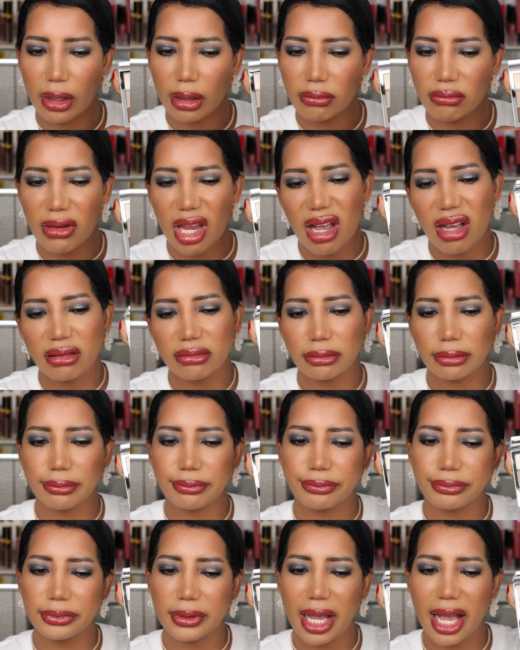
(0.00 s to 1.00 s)
Yeah,
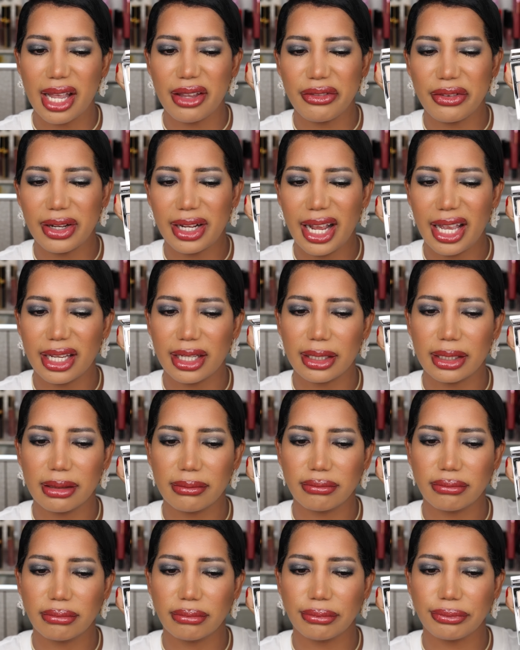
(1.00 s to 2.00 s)
I feel like
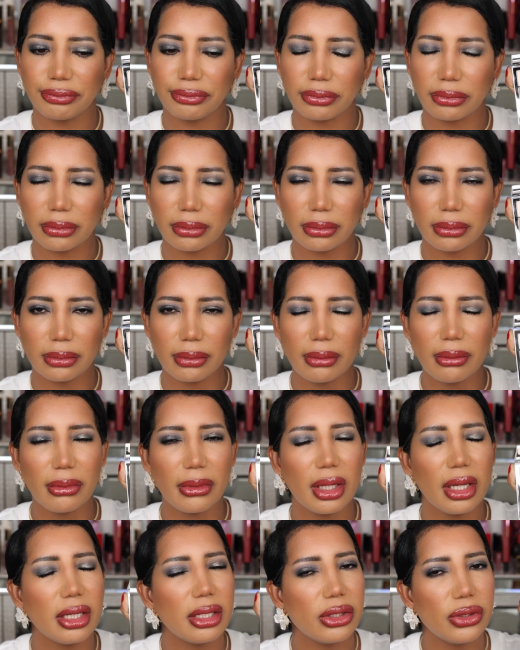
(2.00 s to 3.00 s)

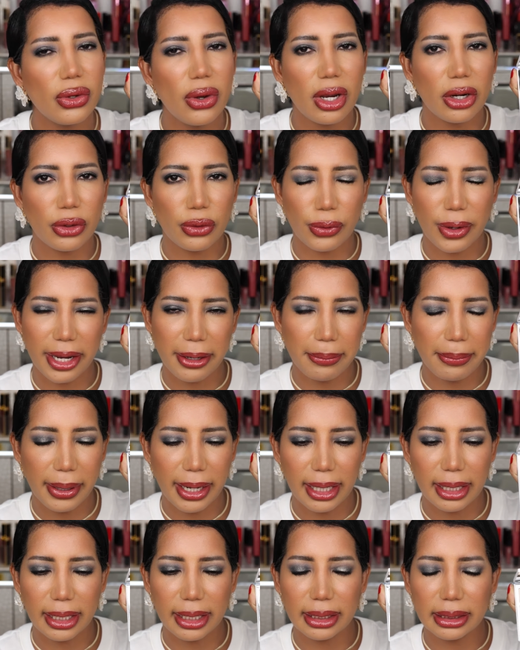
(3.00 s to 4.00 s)
it's not a great
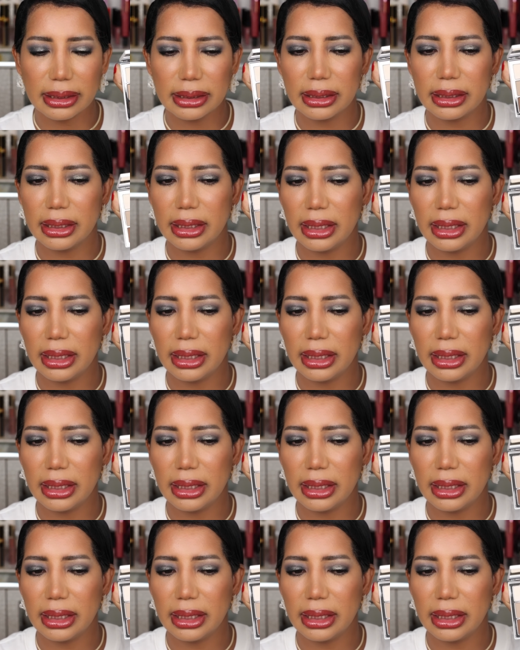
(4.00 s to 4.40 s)
palette.